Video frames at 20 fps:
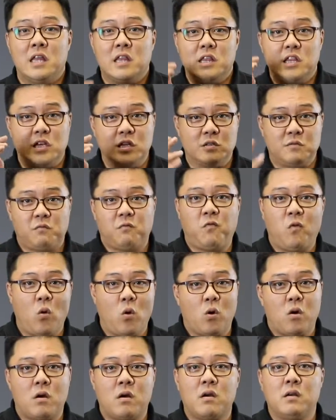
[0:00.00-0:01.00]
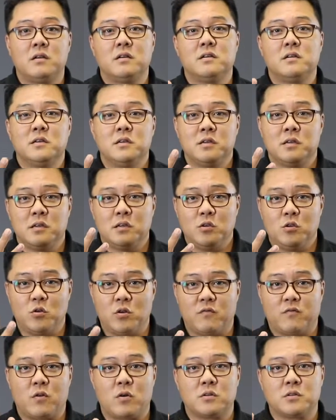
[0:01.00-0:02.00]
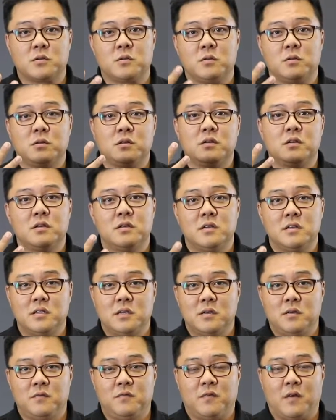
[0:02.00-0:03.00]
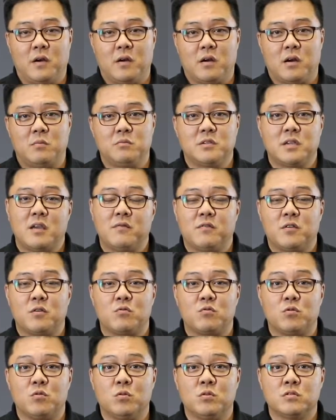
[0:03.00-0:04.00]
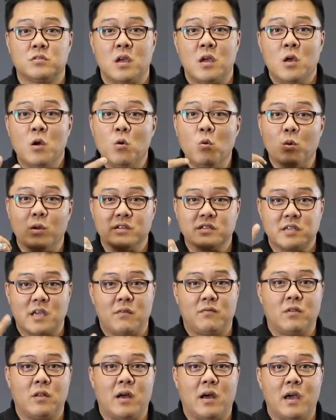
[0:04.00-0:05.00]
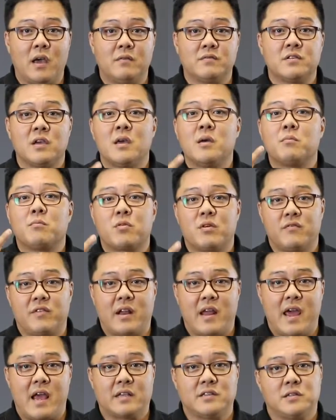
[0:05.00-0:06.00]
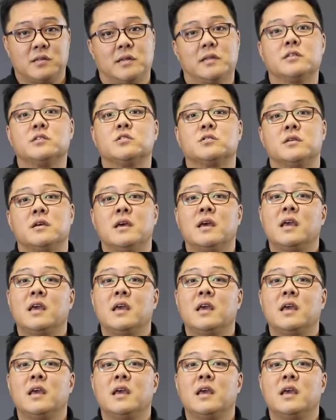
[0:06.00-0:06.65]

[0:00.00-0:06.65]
these 4 universal firearm safety rules will save lives, prevent accidents,